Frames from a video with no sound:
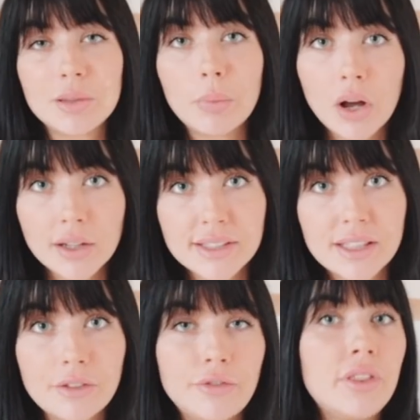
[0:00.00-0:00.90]
the
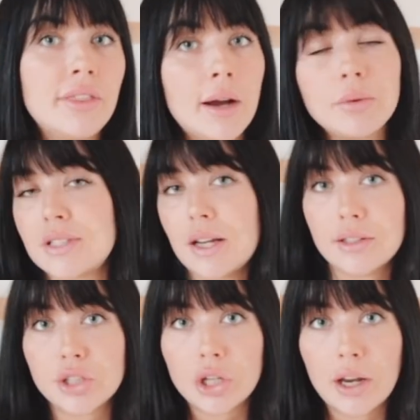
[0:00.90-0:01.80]
positive, that will start
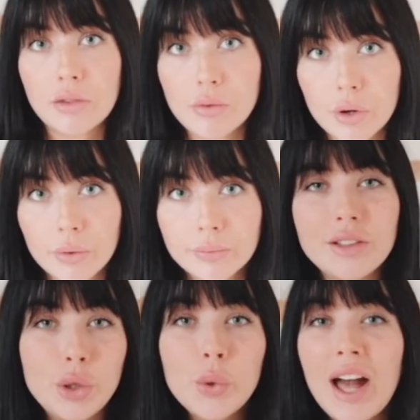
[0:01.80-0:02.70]
to shine through.
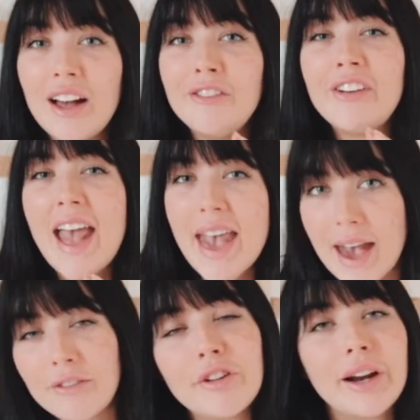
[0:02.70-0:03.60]
You have
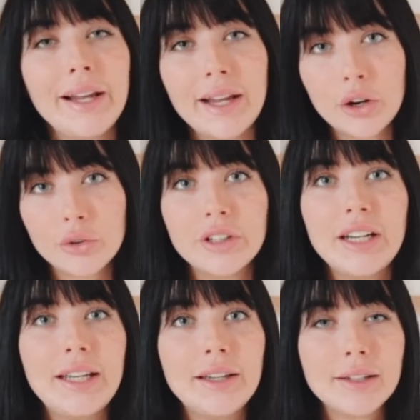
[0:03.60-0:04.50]
every
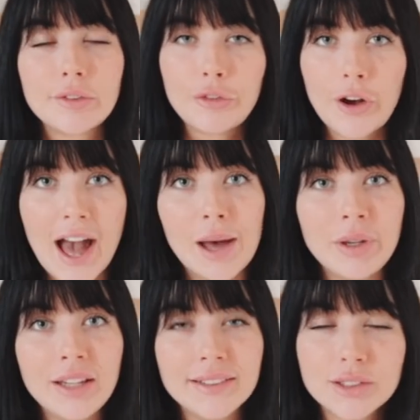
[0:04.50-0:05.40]
ingredient for
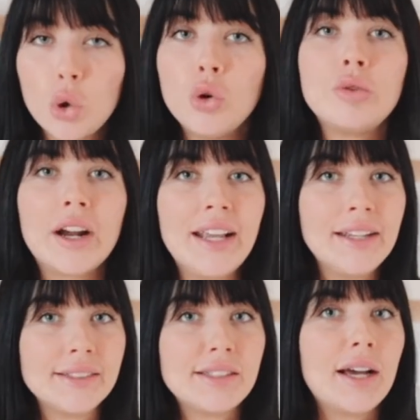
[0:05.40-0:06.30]
happiness already
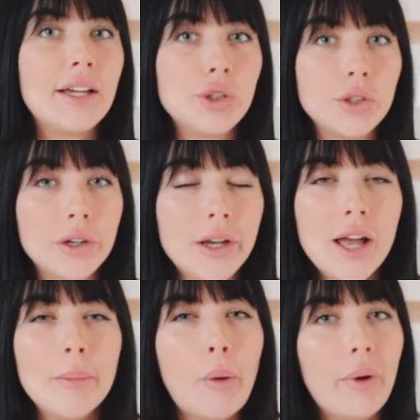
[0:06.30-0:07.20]
inside you,
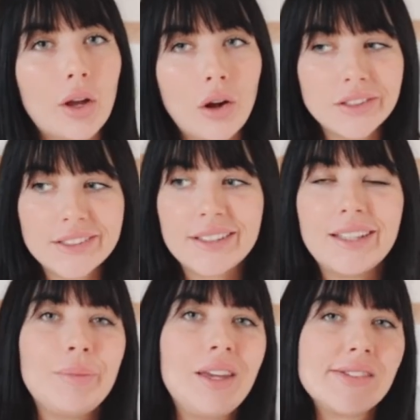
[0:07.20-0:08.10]
but we're
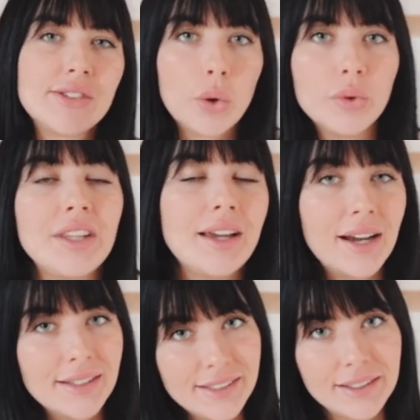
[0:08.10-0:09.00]
constantly being sold the
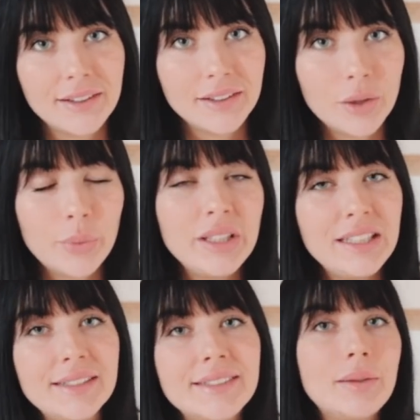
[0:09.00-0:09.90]
idea that we
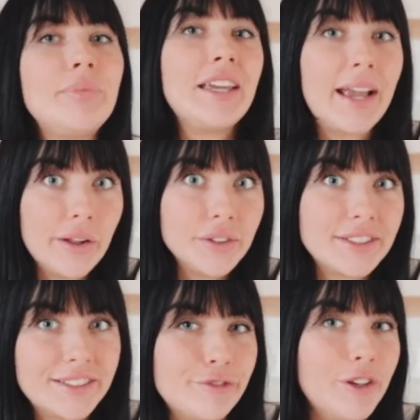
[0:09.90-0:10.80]
need something
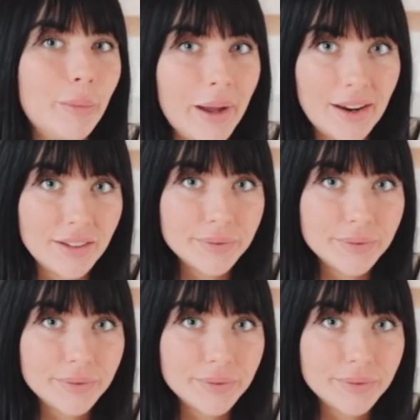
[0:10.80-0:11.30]
else to feel better.